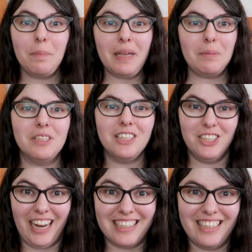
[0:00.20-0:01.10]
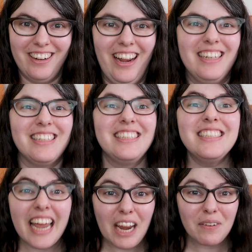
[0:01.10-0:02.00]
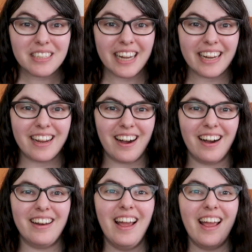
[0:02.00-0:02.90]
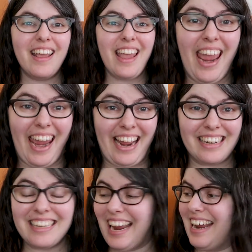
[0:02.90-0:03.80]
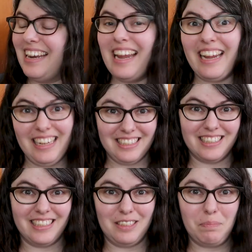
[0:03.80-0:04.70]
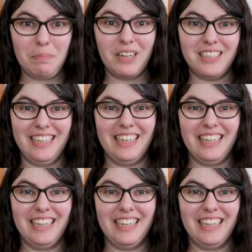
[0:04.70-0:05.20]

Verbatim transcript: peeps, Jess here, and today we're taking on canned and instant milk